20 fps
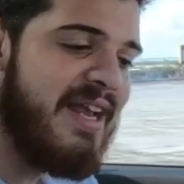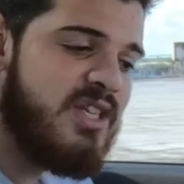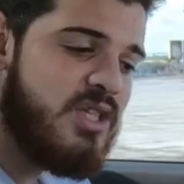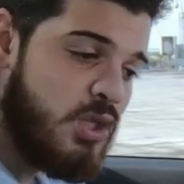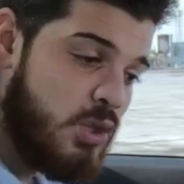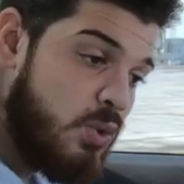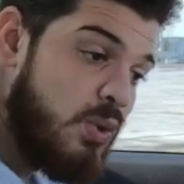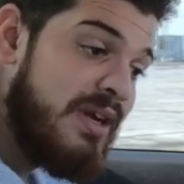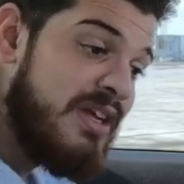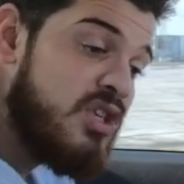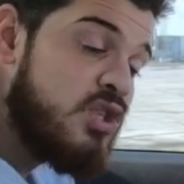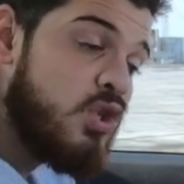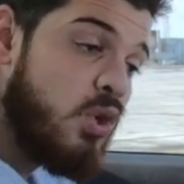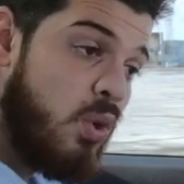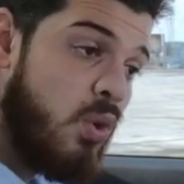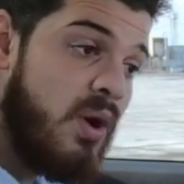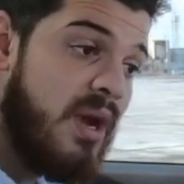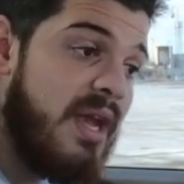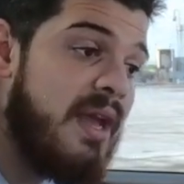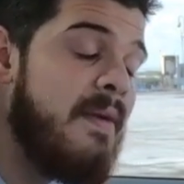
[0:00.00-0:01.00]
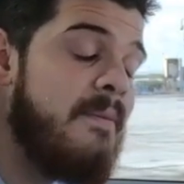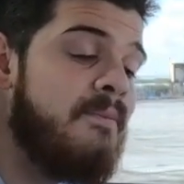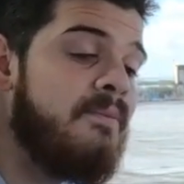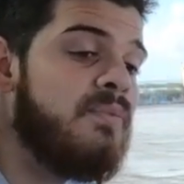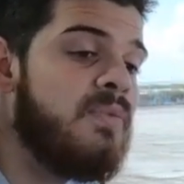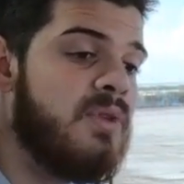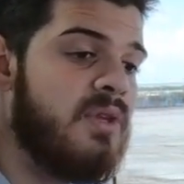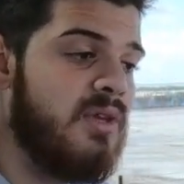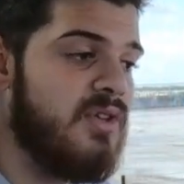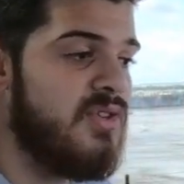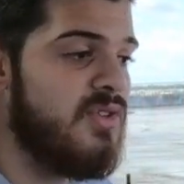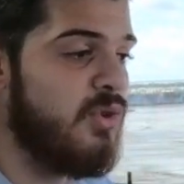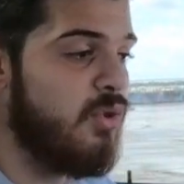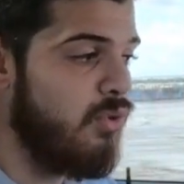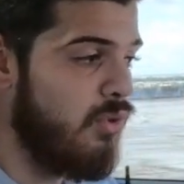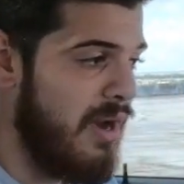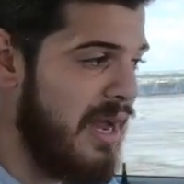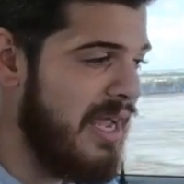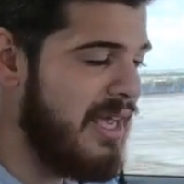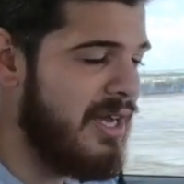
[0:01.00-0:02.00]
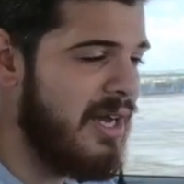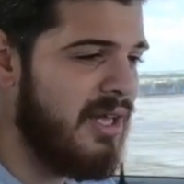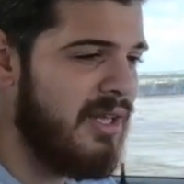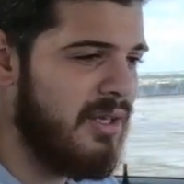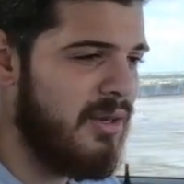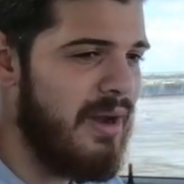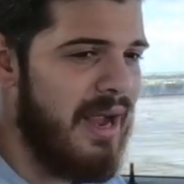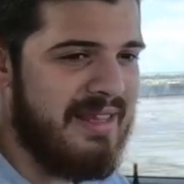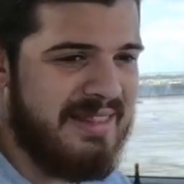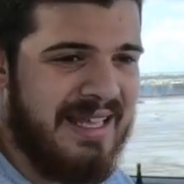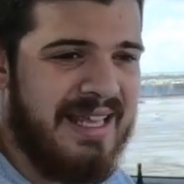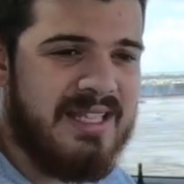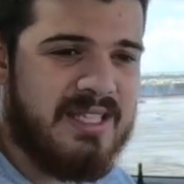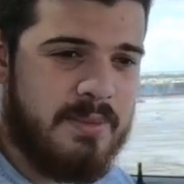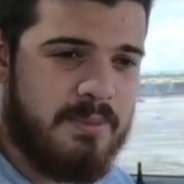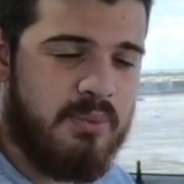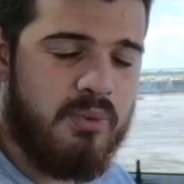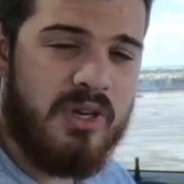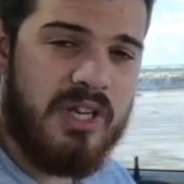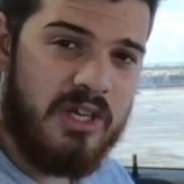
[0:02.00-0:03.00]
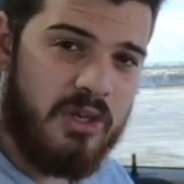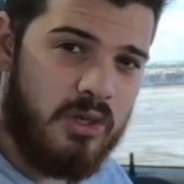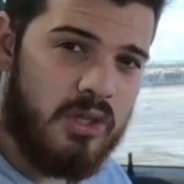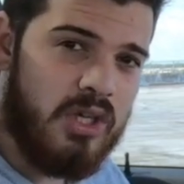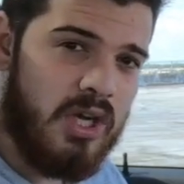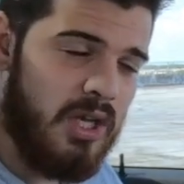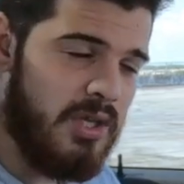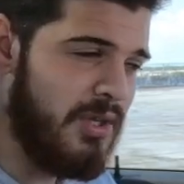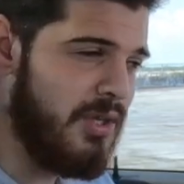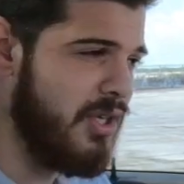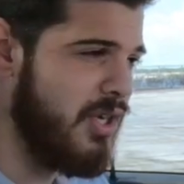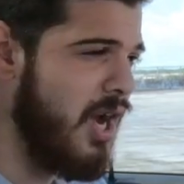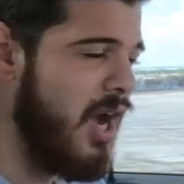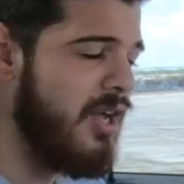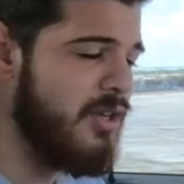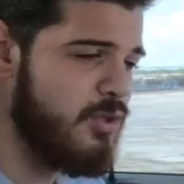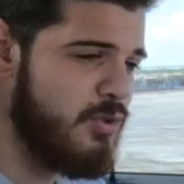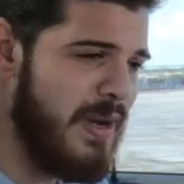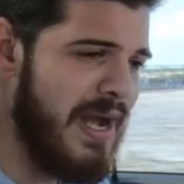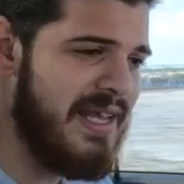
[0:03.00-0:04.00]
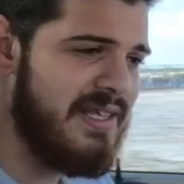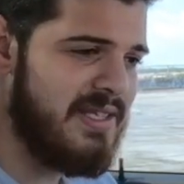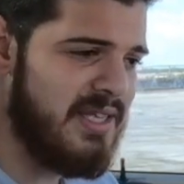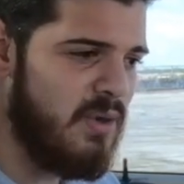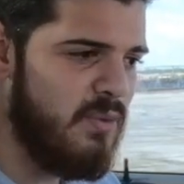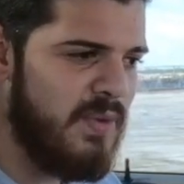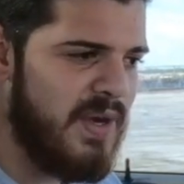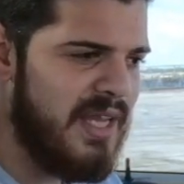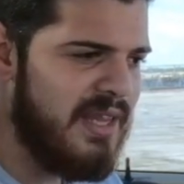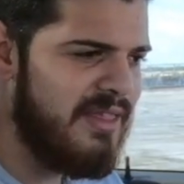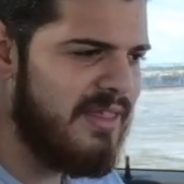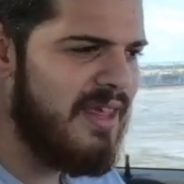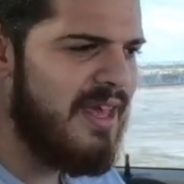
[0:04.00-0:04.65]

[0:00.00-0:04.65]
do enjoy this gray color. I think it's a pretty good color to contrast it with.